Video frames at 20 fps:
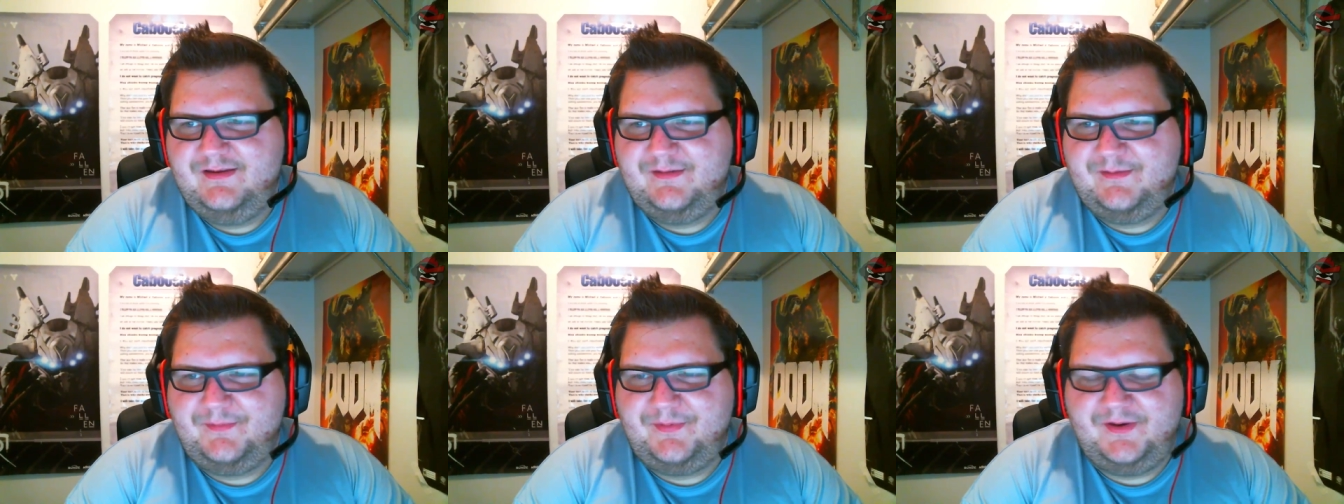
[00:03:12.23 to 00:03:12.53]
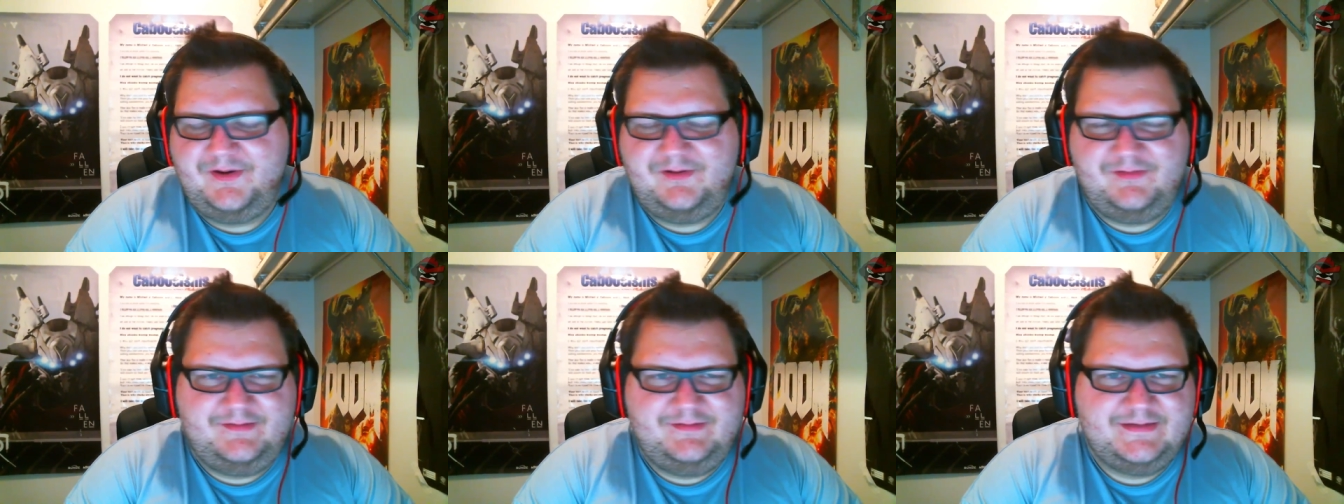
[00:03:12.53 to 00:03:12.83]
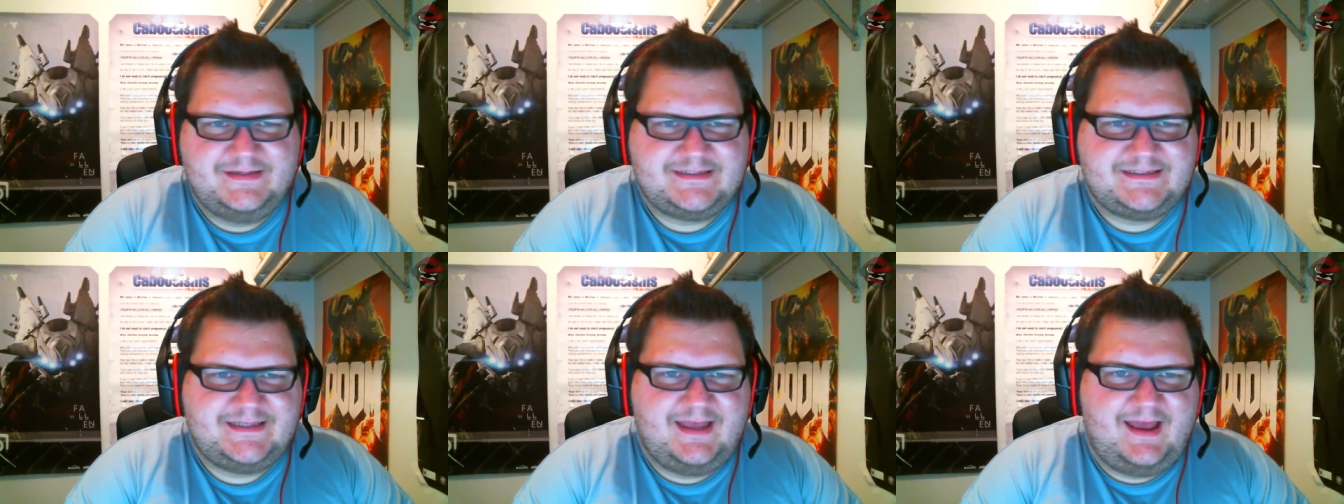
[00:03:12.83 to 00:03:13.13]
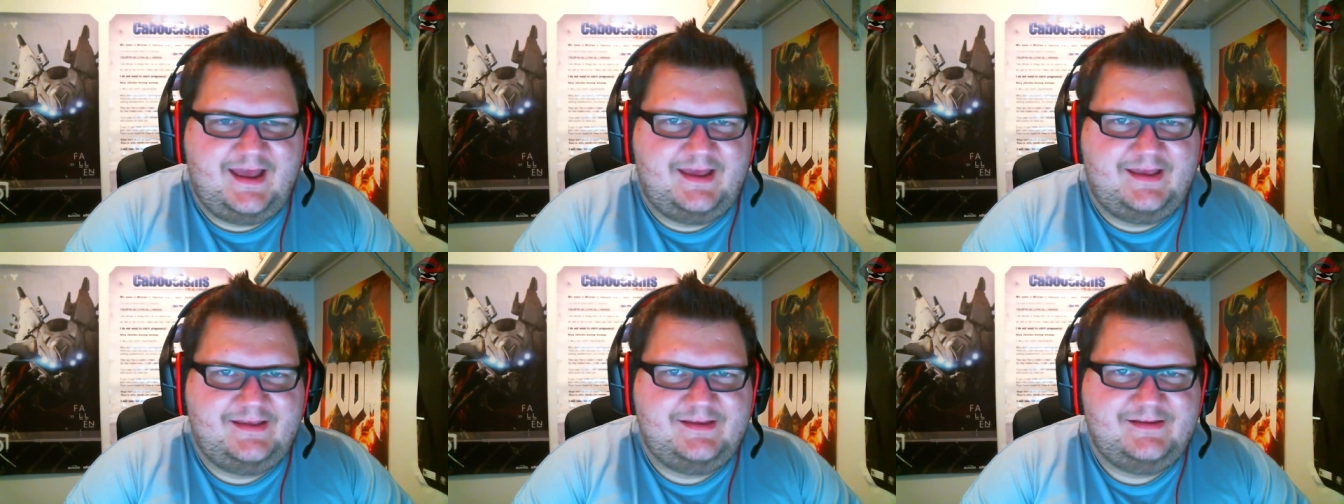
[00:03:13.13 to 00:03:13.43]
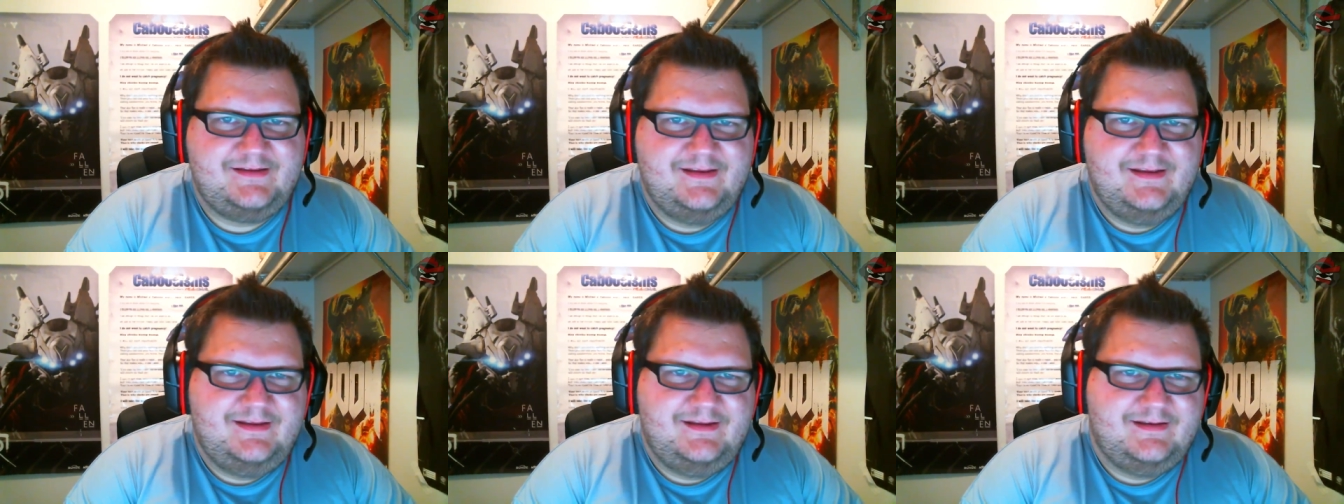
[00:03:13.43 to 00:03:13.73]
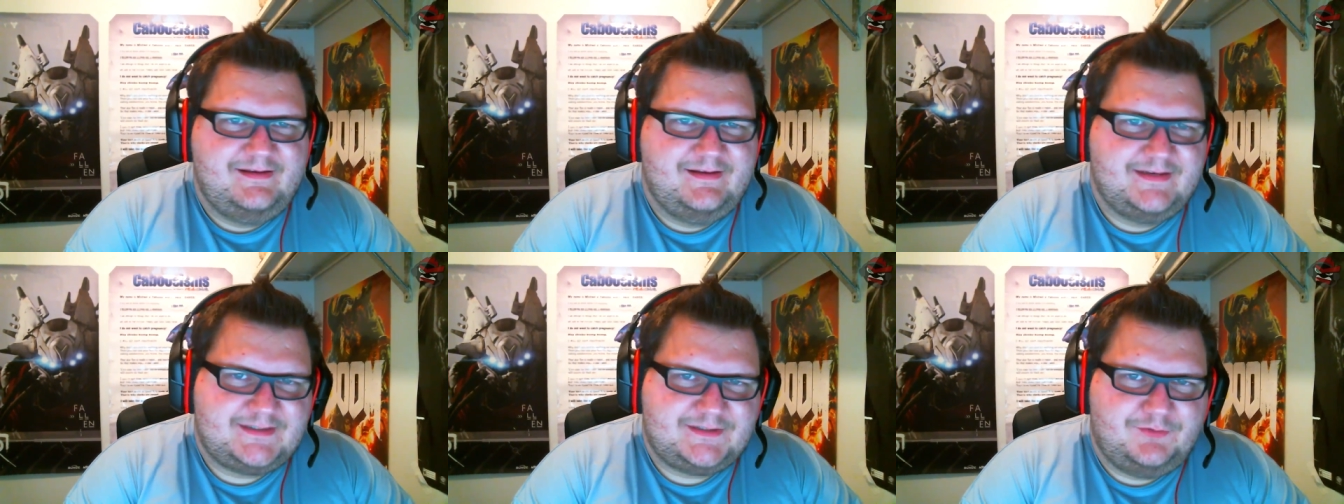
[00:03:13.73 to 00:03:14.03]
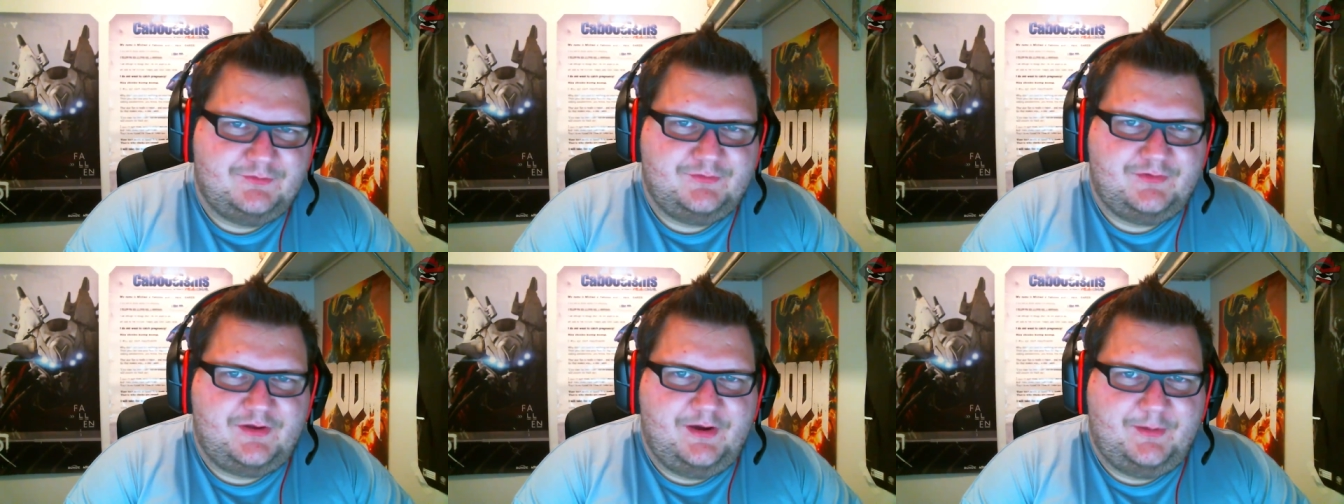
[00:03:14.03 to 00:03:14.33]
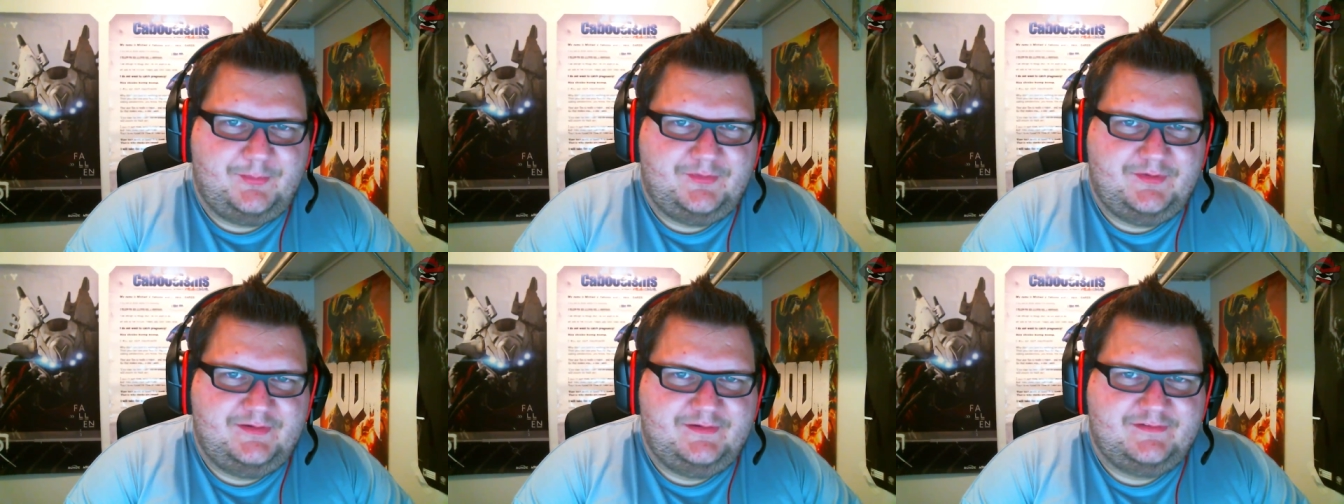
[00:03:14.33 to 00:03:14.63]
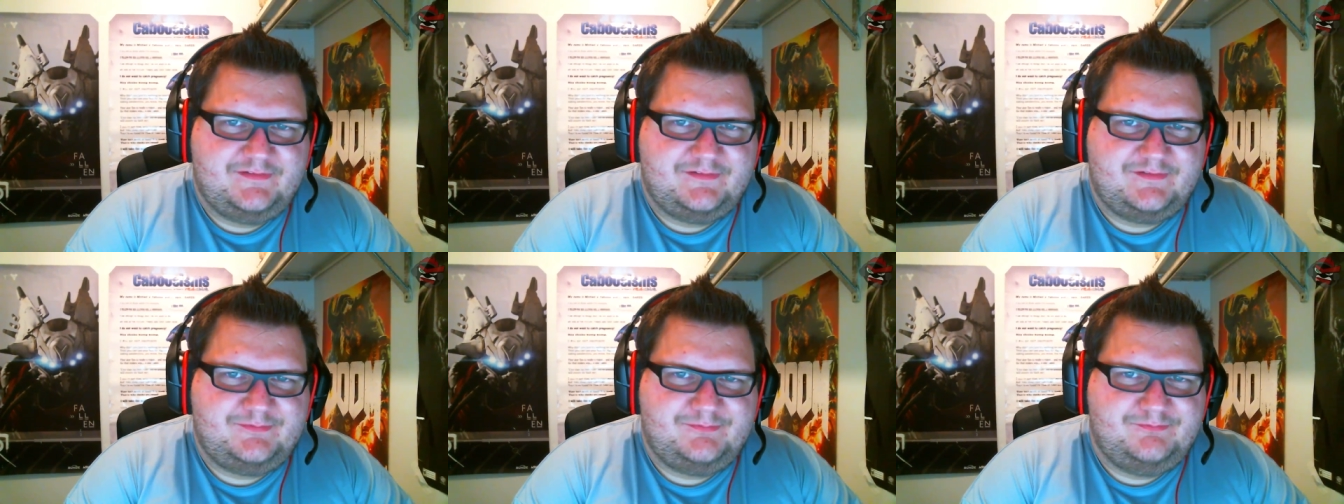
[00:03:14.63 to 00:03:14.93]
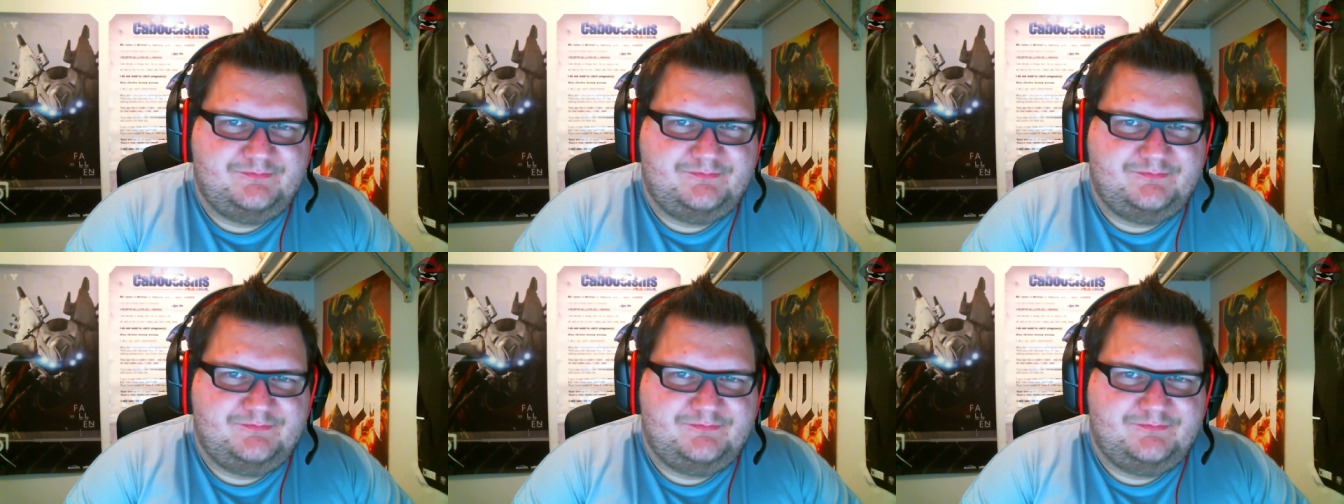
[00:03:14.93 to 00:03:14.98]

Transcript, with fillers: apparently this guy and this whole company is